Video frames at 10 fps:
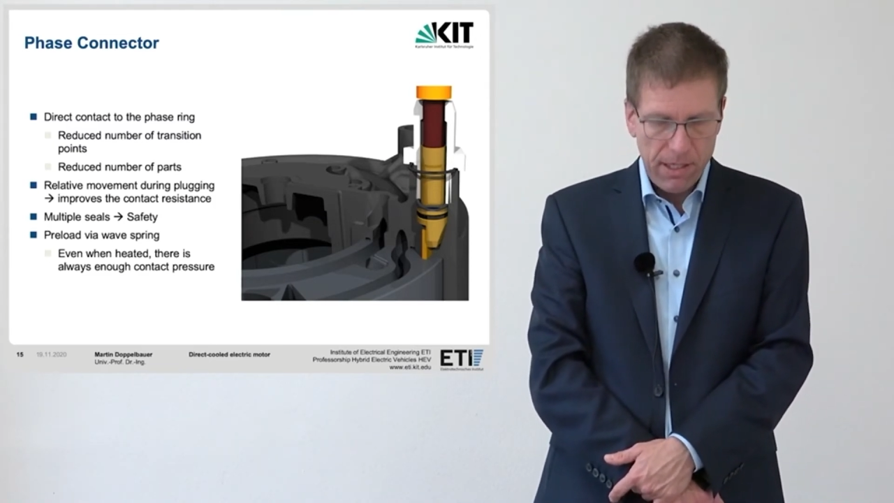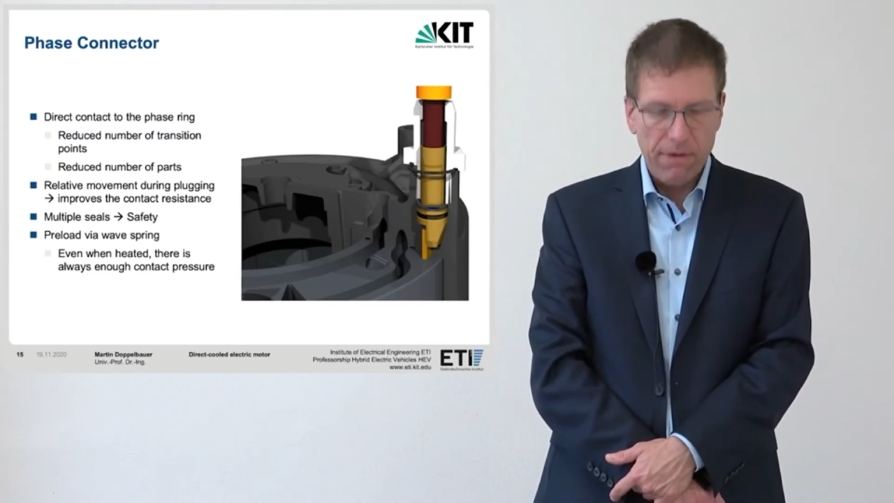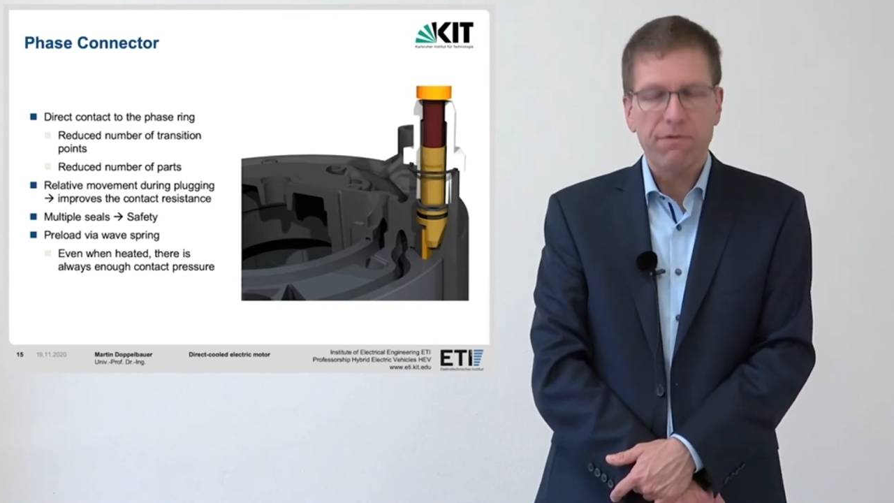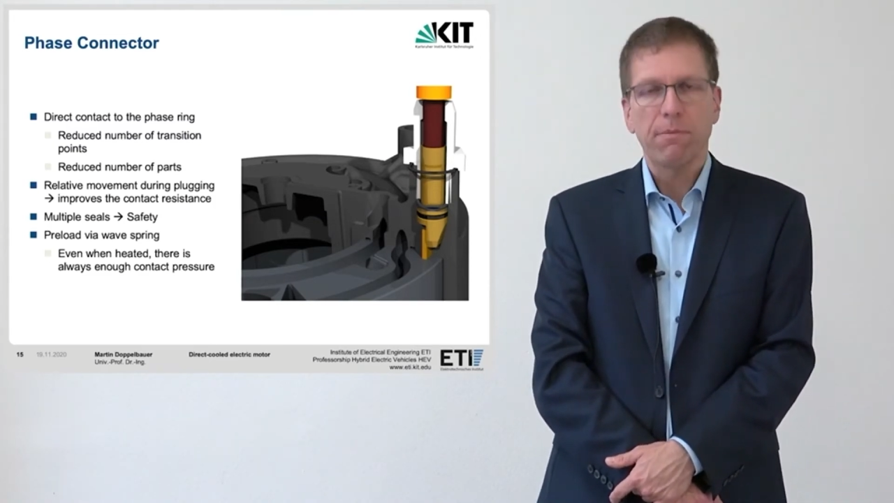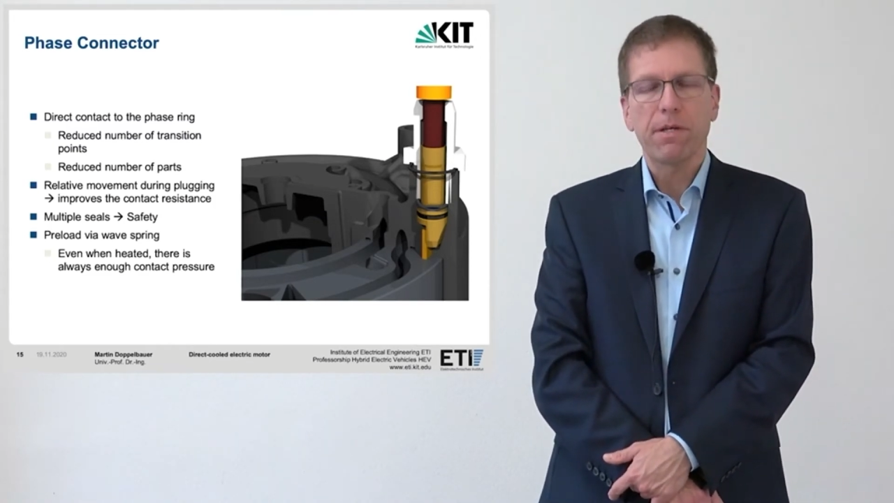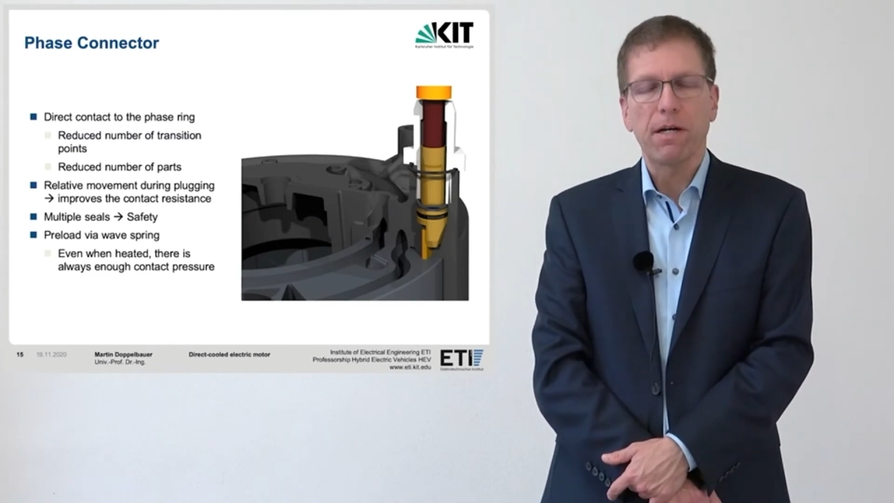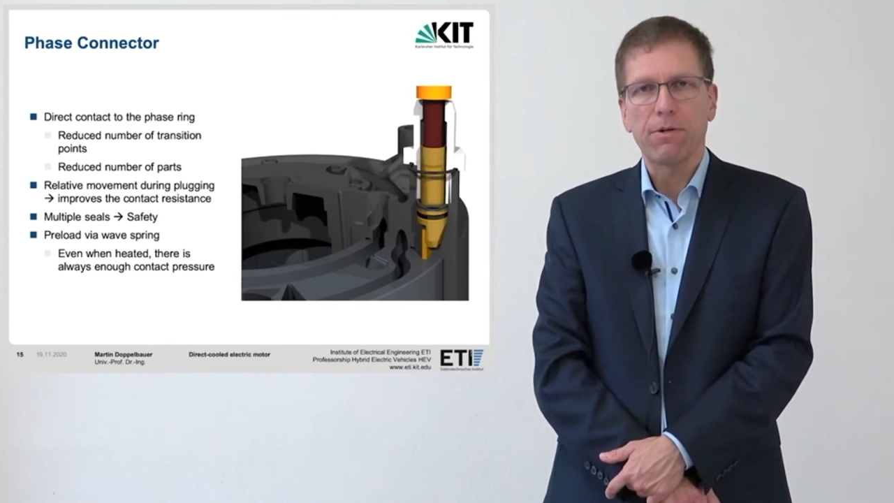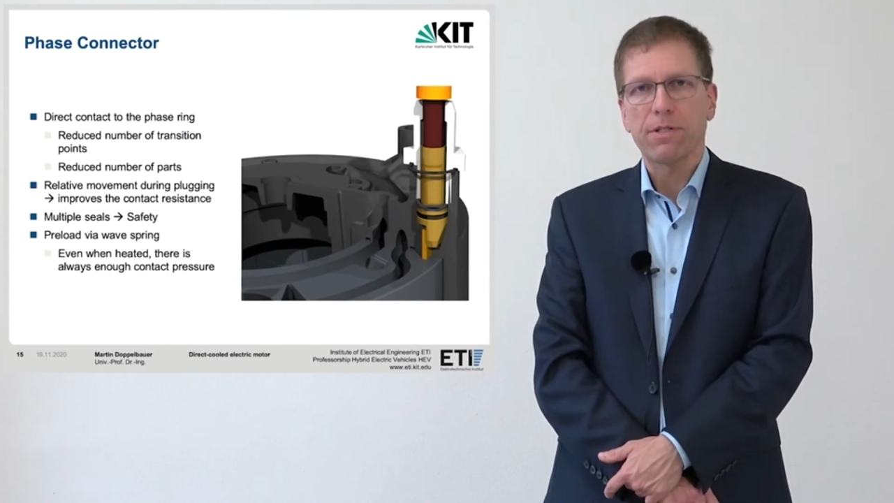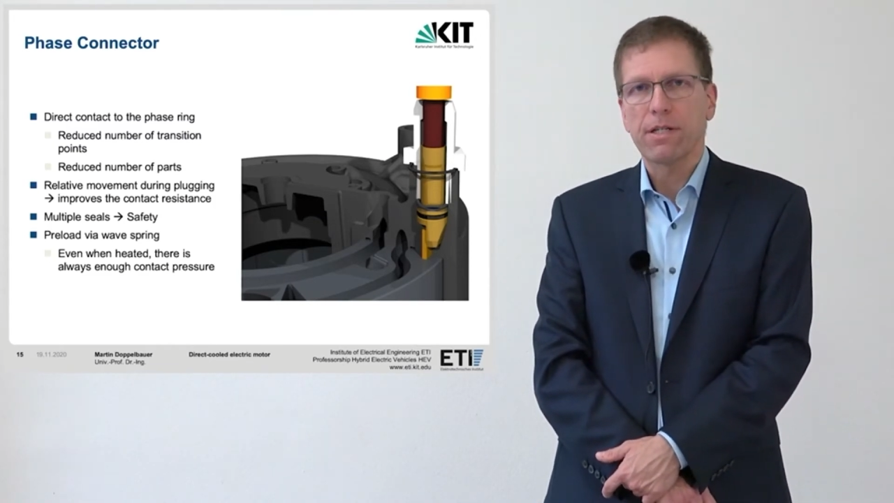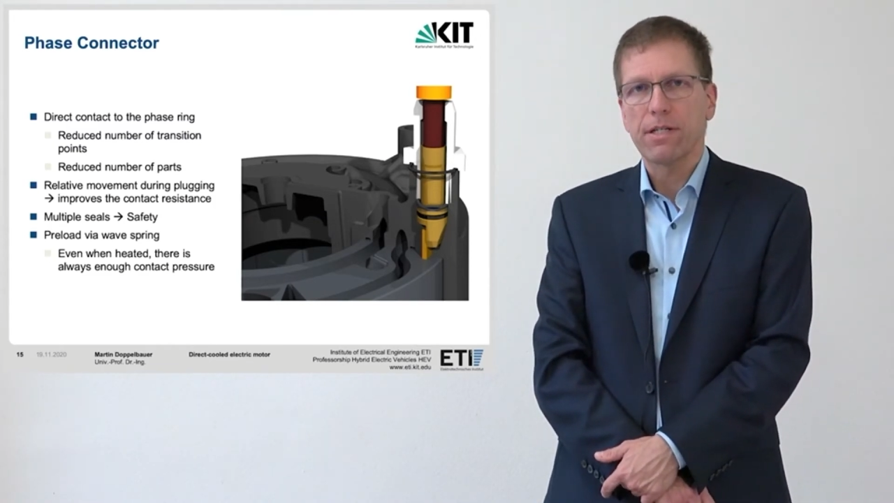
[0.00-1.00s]
from the
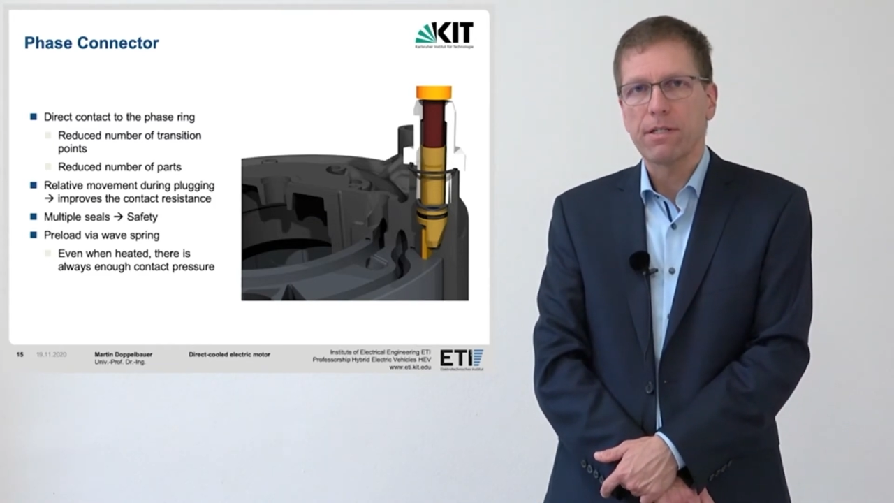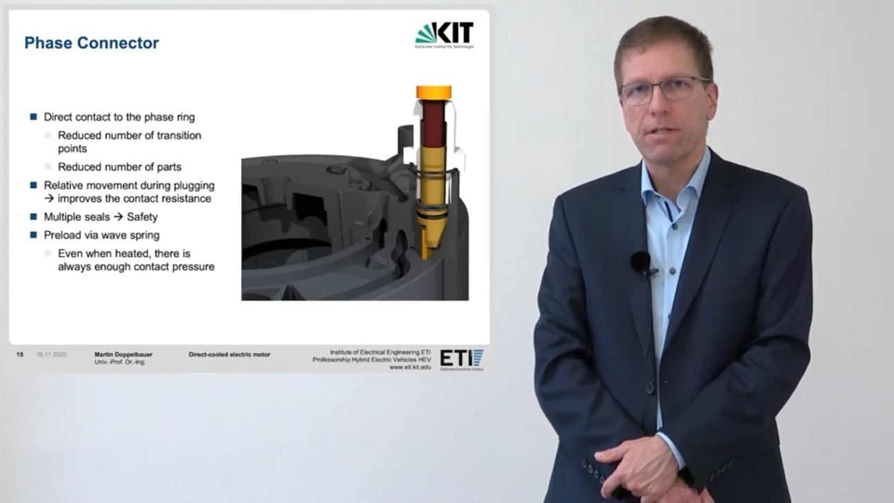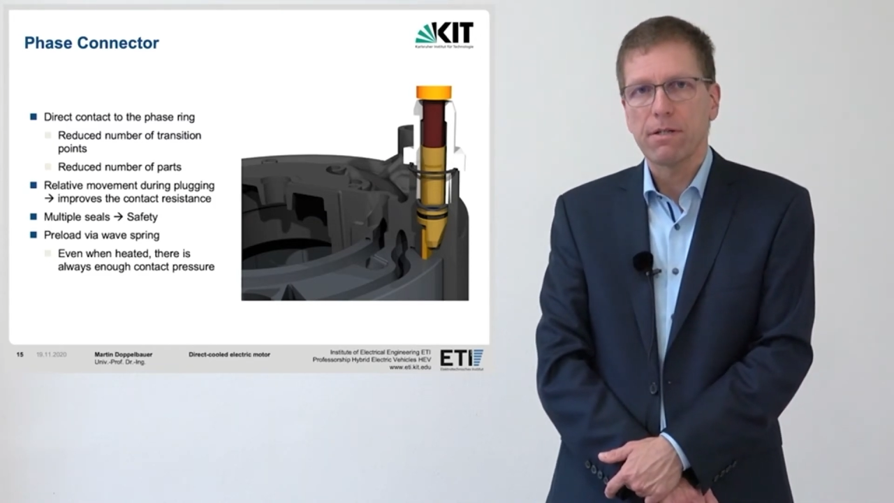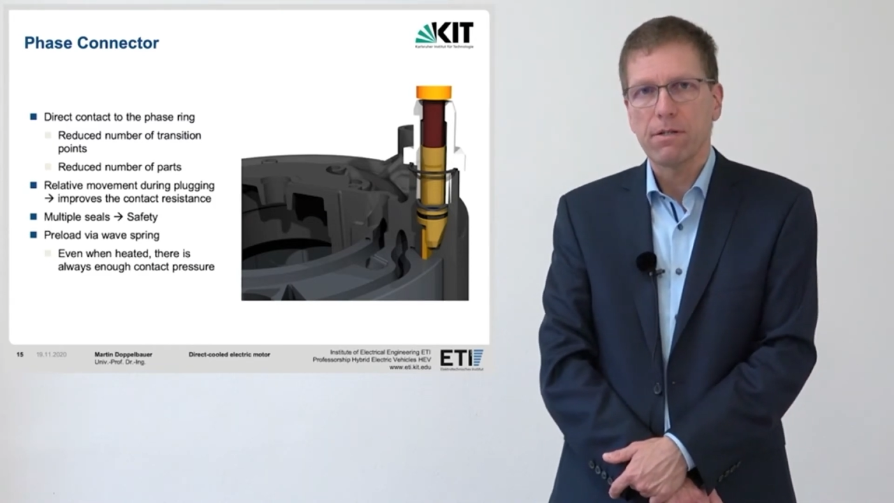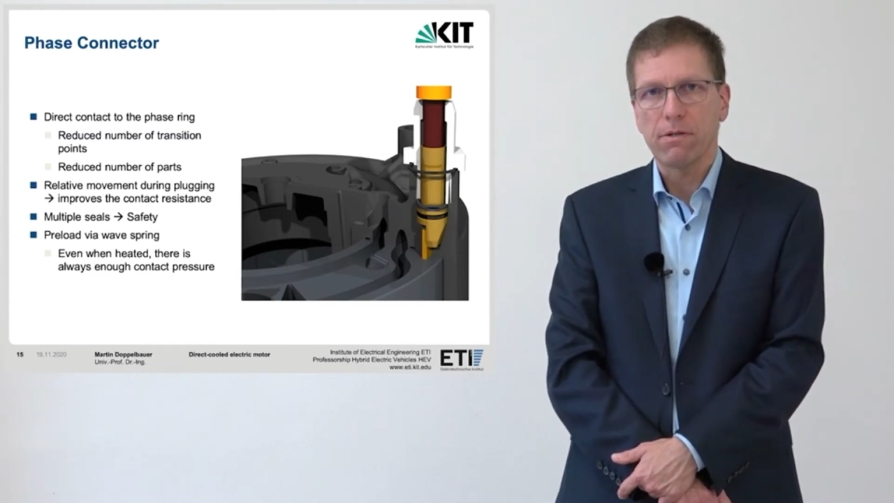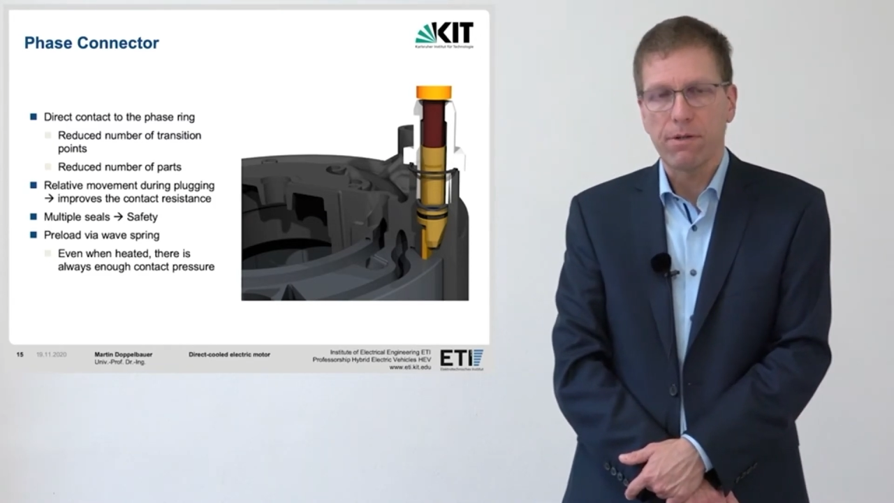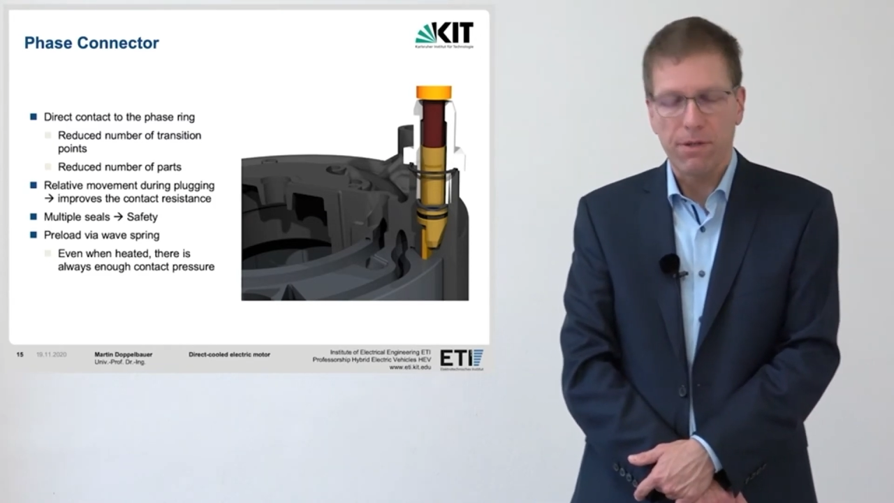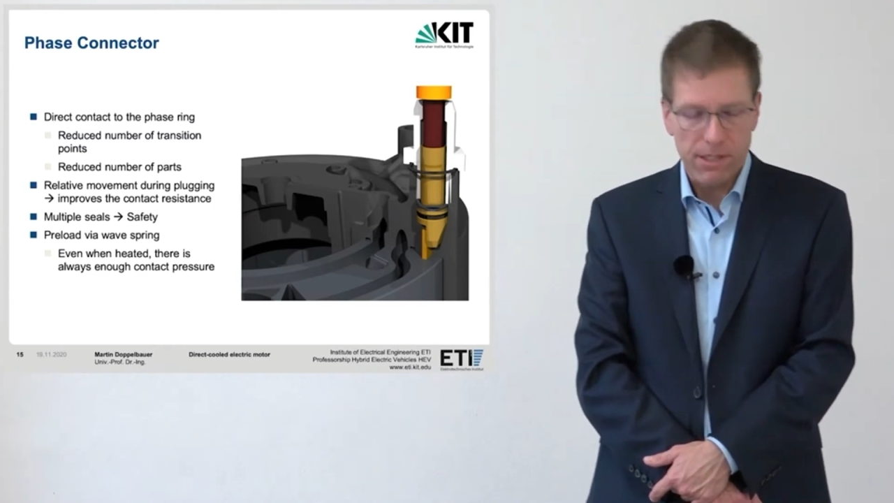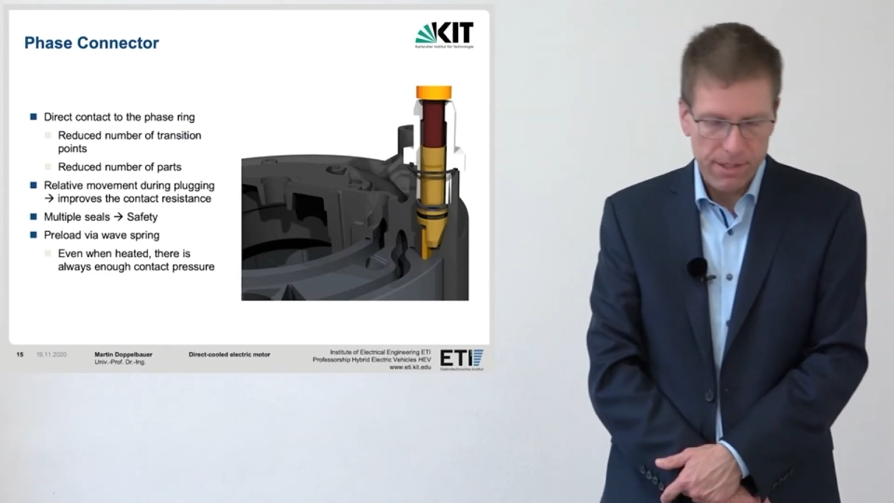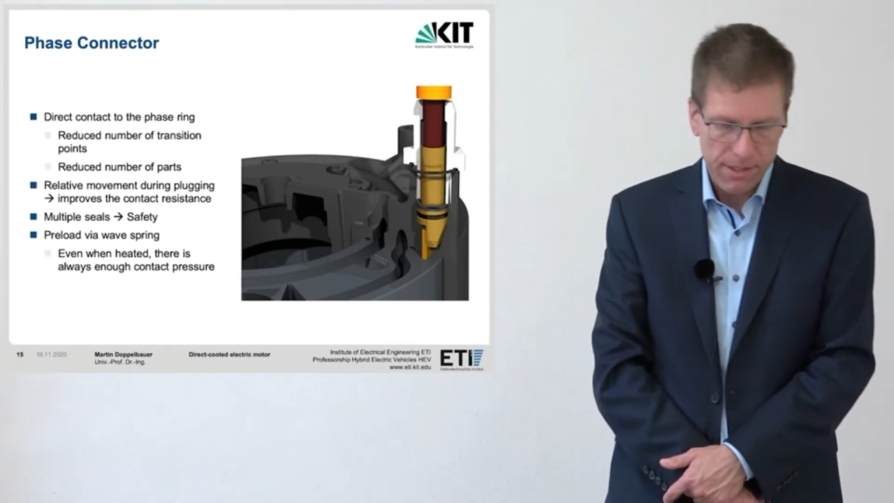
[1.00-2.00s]
outside or
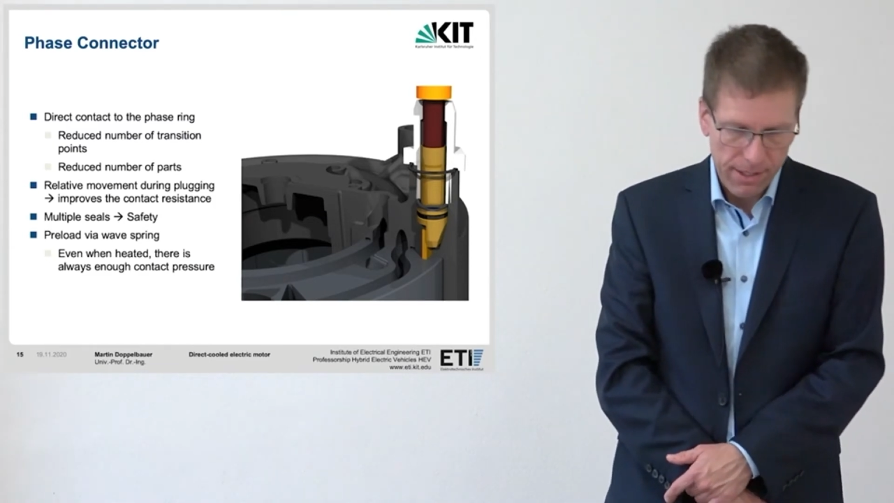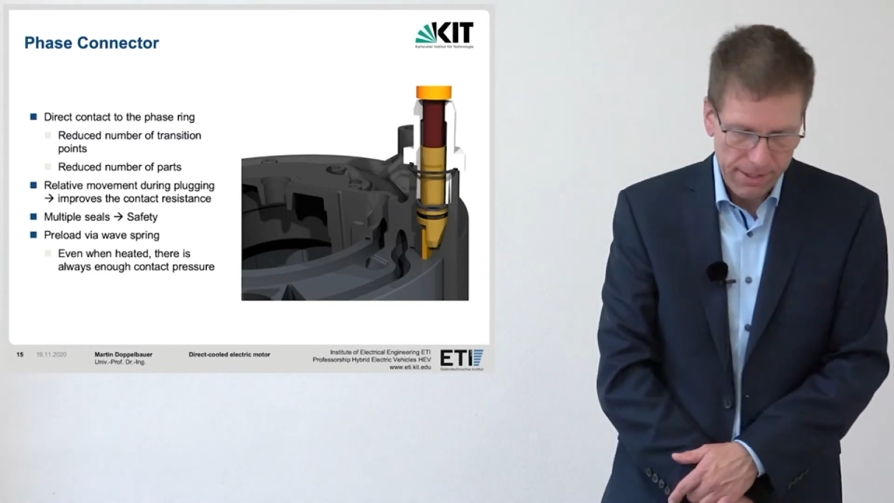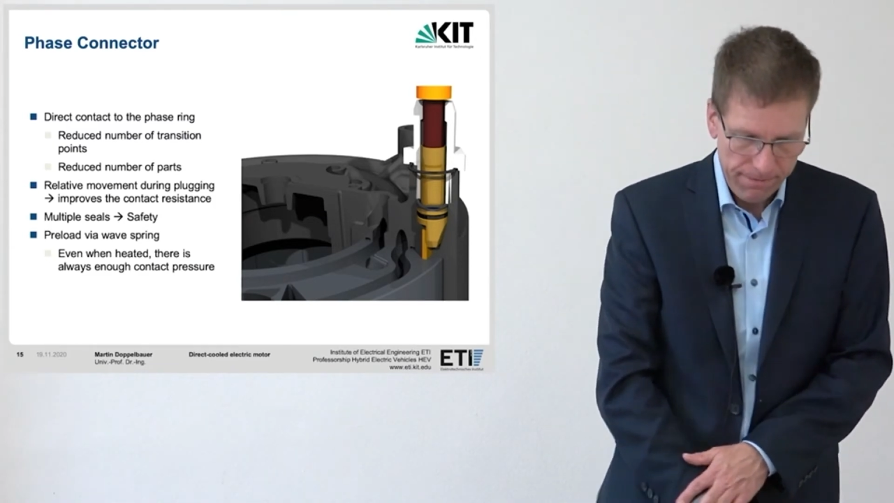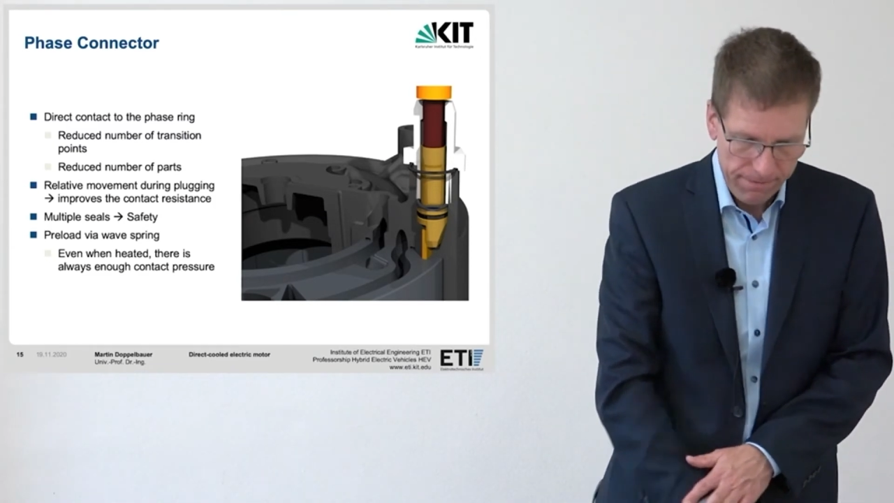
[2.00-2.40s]
the inside.